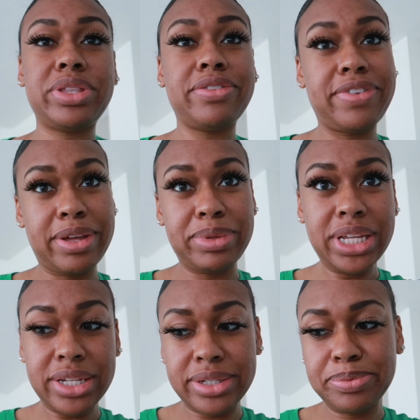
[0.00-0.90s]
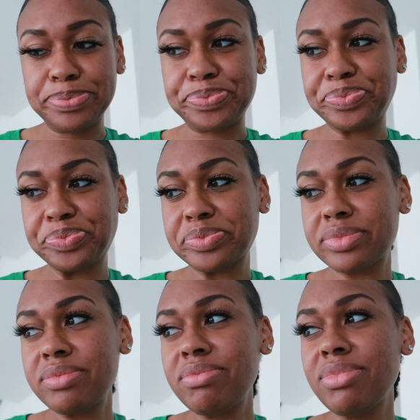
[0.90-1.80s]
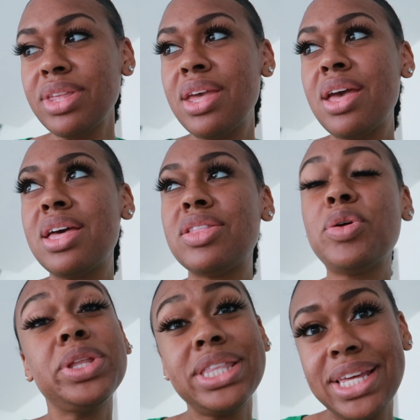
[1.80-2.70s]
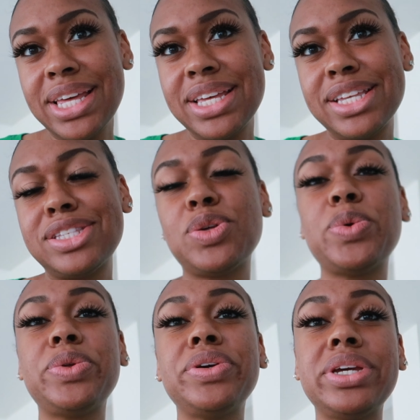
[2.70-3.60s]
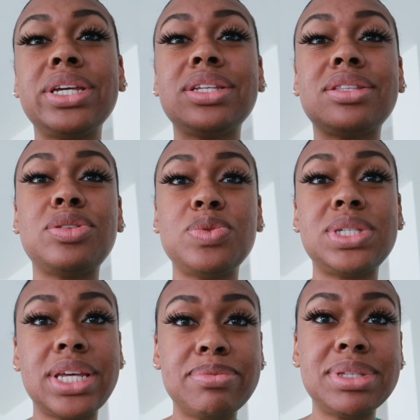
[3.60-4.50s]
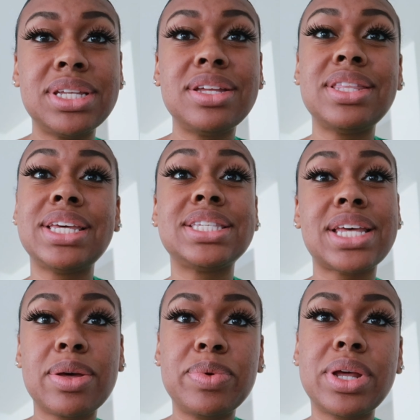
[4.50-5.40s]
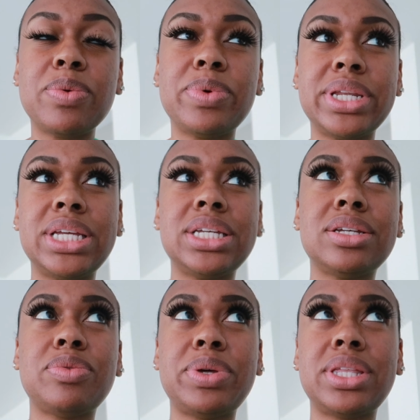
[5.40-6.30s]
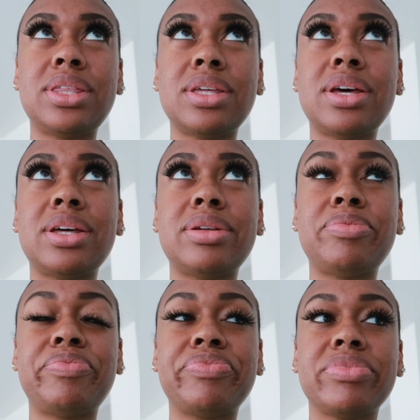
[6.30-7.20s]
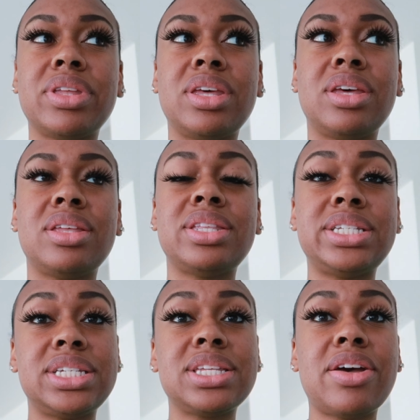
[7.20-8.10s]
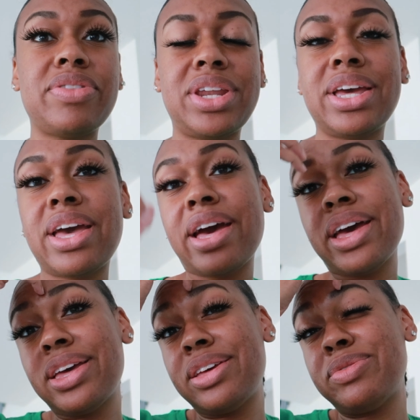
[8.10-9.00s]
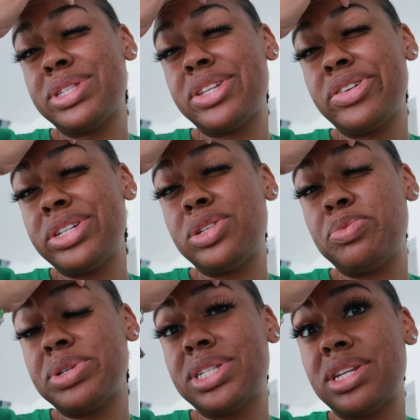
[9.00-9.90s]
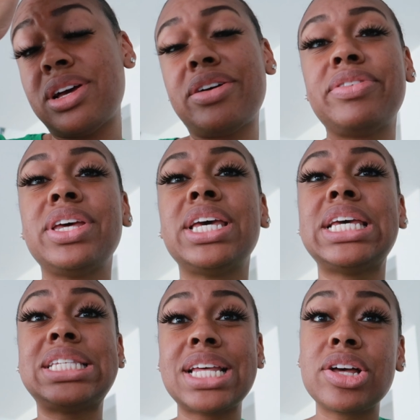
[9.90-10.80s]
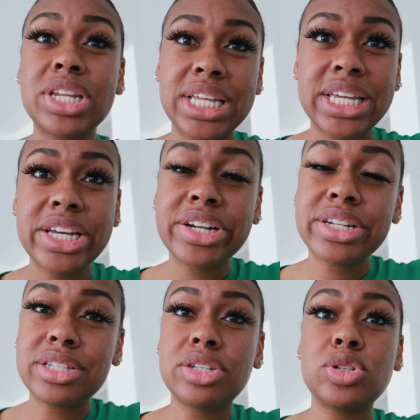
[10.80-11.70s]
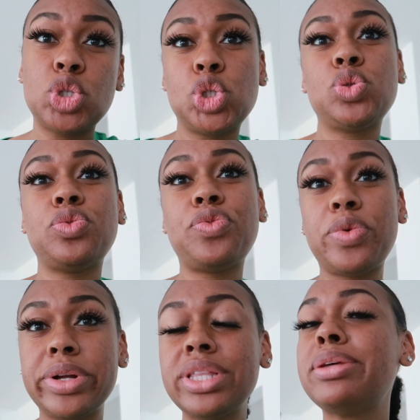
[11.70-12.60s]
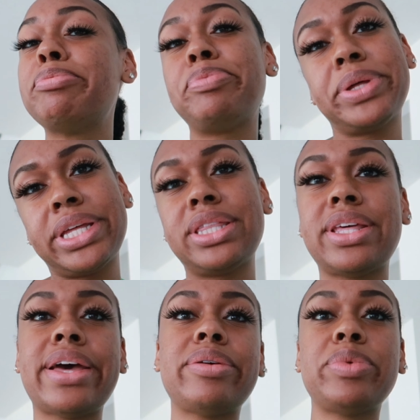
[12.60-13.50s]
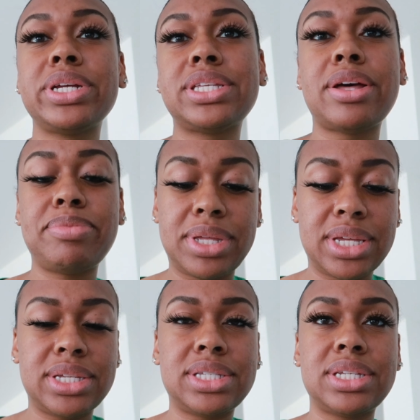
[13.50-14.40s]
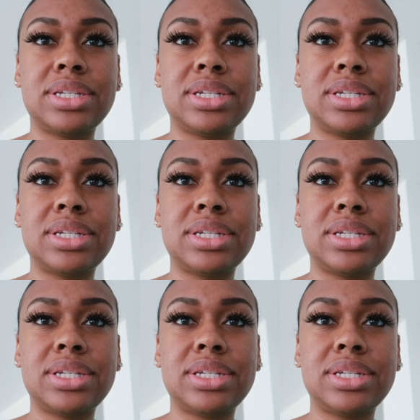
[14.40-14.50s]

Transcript: with the Family Hub. The only thing is, ordering it through Samsung, the exact one I wanted with um, the discount that I got, it was thirty-two percent off. It's not gonna get here until June fourth, but that works out because,